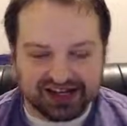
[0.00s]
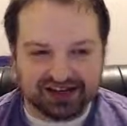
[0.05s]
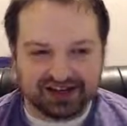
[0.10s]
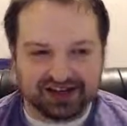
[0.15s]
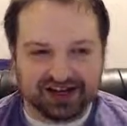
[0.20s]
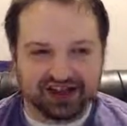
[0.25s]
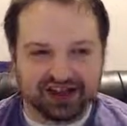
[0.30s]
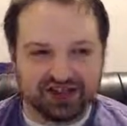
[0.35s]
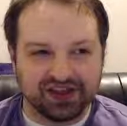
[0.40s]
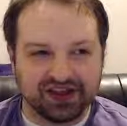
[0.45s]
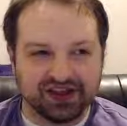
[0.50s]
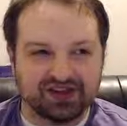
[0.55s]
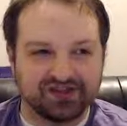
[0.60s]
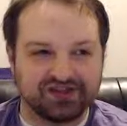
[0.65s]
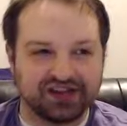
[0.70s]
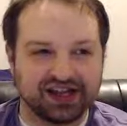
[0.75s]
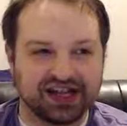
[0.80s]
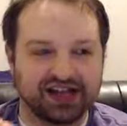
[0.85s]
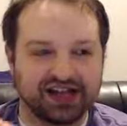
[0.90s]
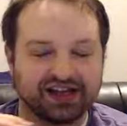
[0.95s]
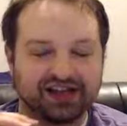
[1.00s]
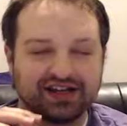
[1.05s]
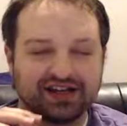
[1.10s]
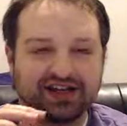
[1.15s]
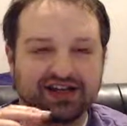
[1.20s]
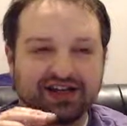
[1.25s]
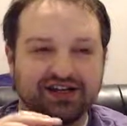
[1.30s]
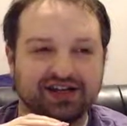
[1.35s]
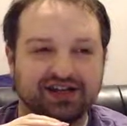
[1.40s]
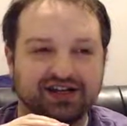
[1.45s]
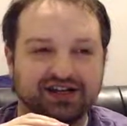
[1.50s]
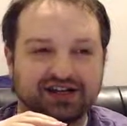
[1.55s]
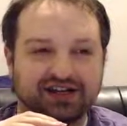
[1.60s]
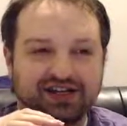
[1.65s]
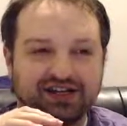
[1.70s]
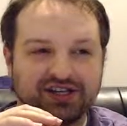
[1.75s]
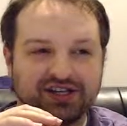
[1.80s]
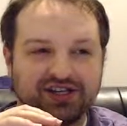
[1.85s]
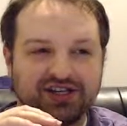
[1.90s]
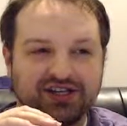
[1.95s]
think of
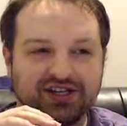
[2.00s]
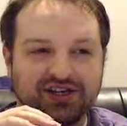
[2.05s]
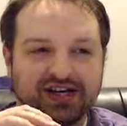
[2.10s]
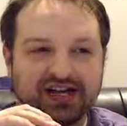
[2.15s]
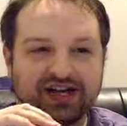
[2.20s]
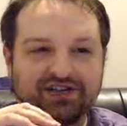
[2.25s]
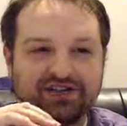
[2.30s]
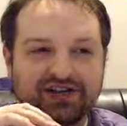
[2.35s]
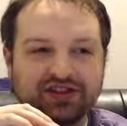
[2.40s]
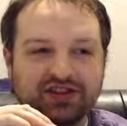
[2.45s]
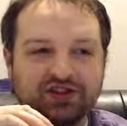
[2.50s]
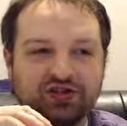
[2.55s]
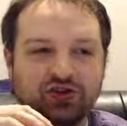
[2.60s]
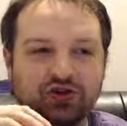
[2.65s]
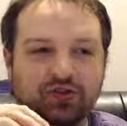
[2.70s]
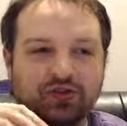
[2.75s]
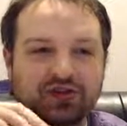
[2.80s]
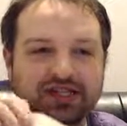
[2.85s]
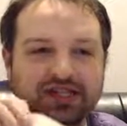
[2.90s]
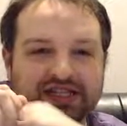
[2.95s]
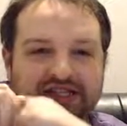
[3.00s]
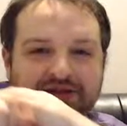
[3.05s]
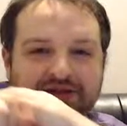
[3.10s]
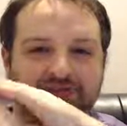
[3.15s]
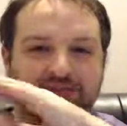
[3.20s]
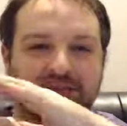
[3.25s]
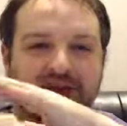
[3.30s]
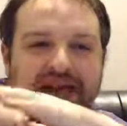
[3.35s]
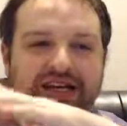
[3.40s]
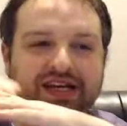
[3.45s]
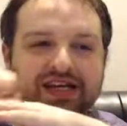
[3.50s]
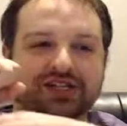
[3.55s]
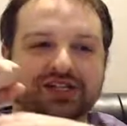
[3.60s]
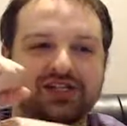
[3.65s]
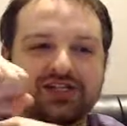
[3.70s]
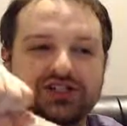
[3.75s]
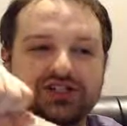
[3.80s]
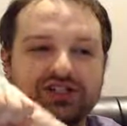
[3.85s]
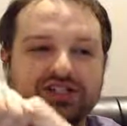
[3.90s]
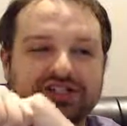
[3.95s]
you can have the normal the
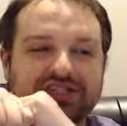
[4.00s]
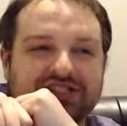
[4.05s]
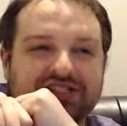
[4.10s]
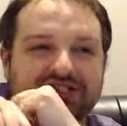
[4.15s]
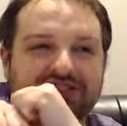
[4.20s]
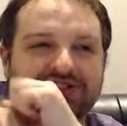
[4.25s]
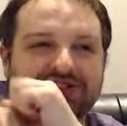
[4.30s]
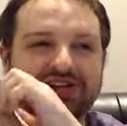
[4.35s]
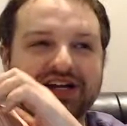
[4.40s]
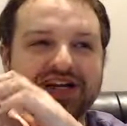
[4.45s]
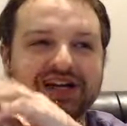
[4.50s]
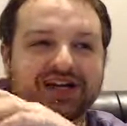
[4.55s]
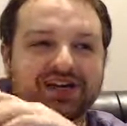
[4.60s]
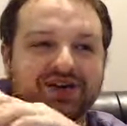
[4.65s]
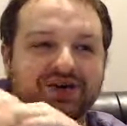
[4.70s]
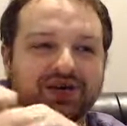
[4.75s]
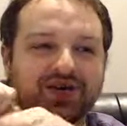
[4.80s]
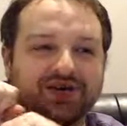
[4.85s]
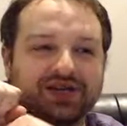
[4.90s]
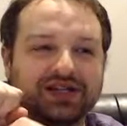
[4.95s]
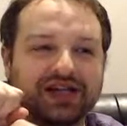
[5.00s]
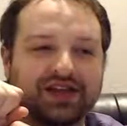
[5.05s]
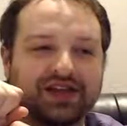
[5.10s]
bandages or the